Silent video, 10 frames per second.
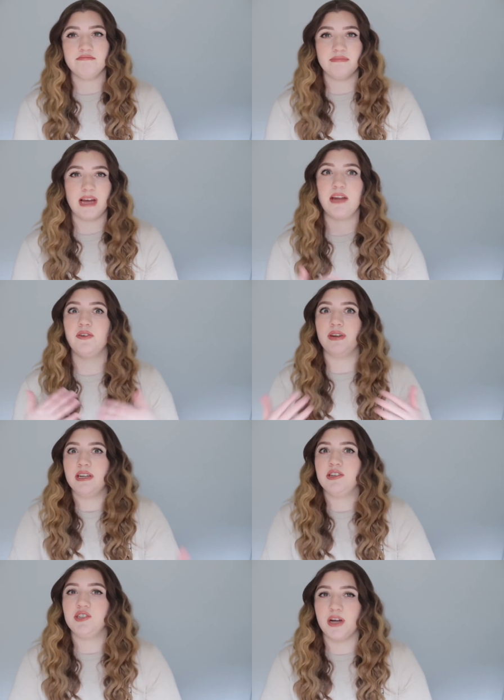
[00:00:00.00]
I don't need
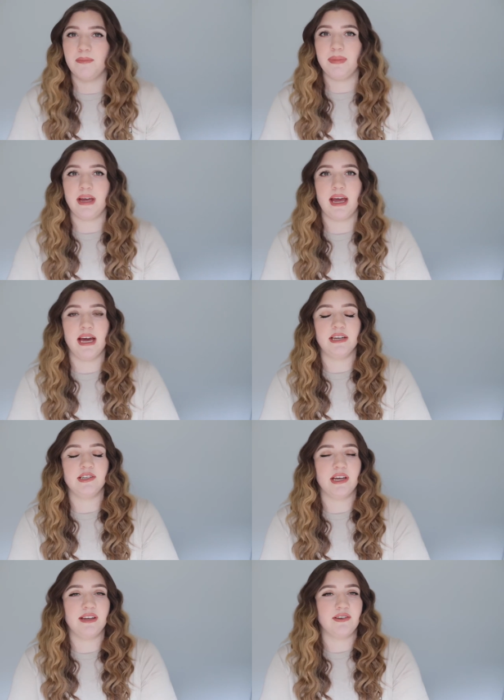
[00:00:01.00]
to jump
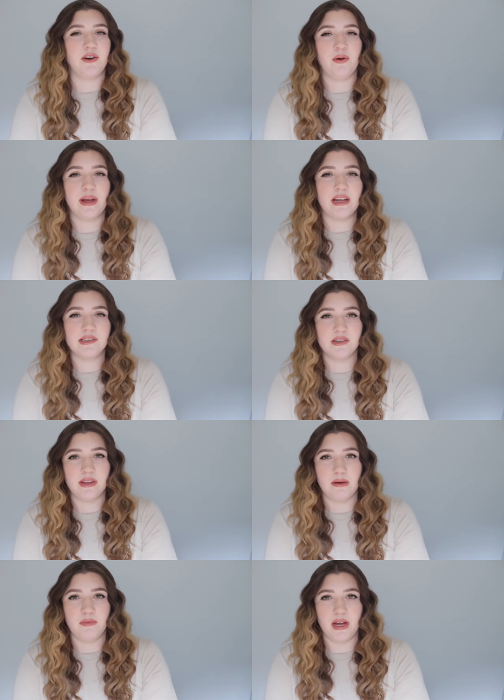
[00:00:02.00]
and go answer
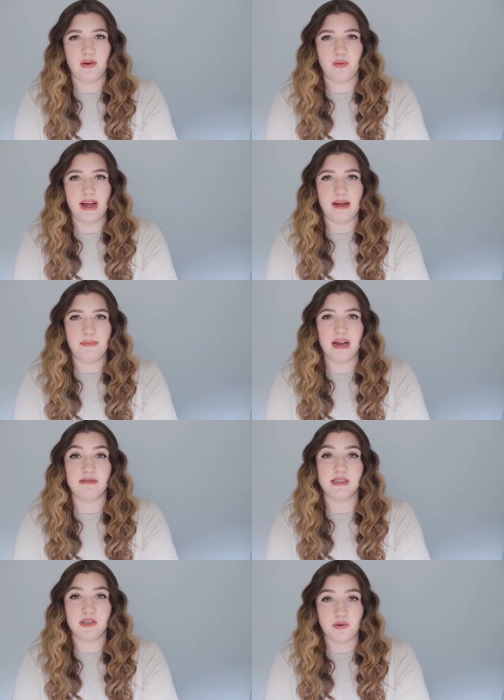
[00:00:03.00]
them right away. But I
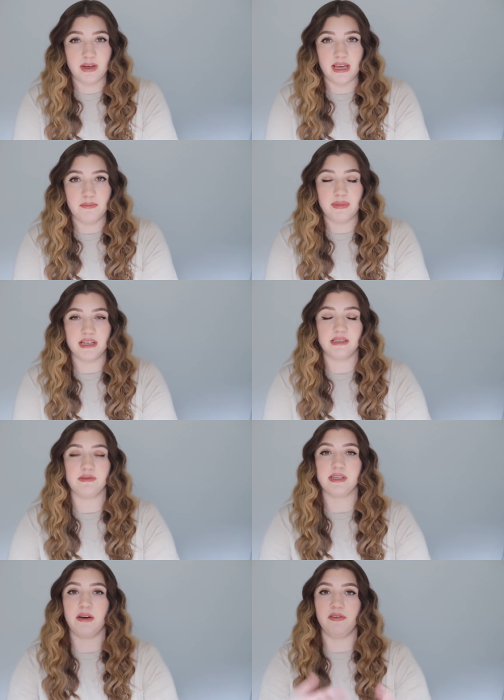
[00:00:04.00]
was doing it because it
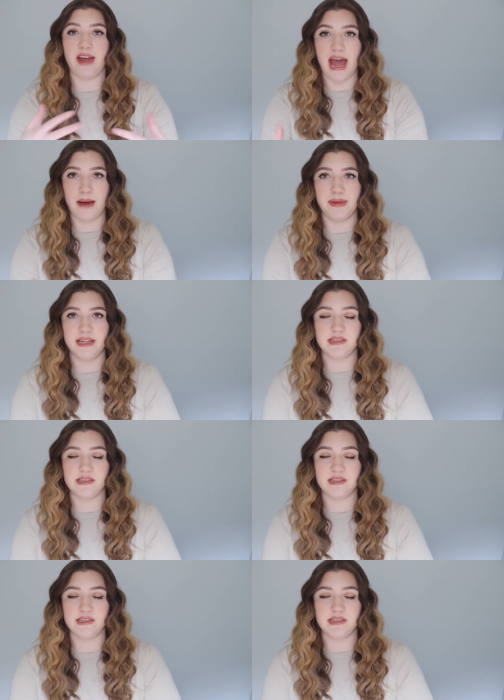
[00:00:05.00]
was out of habit.